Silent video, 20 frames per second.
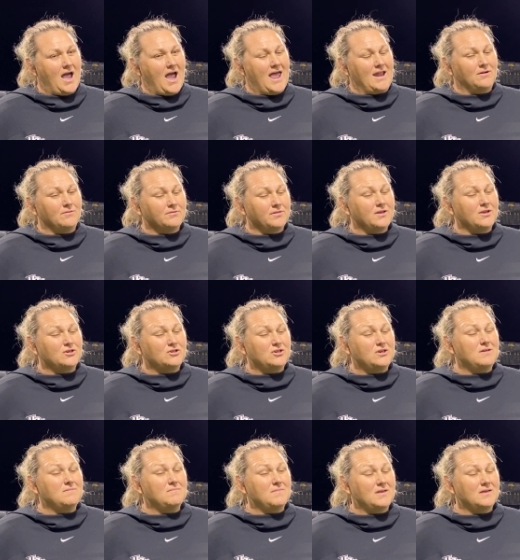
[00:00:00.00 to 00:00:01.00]
I don't think
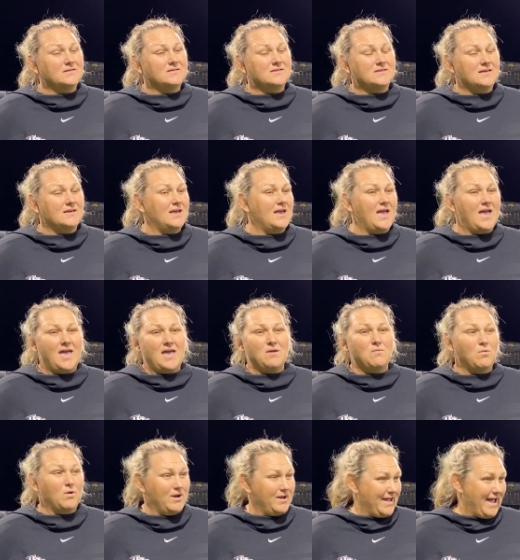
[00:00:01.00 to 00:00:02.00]
she missed a
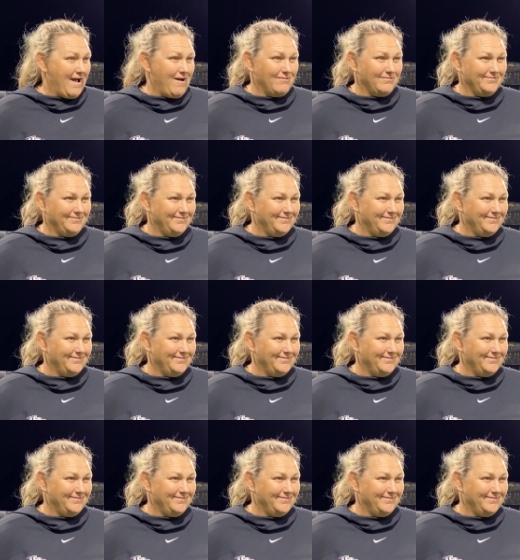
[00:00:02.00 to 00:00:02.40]
workout.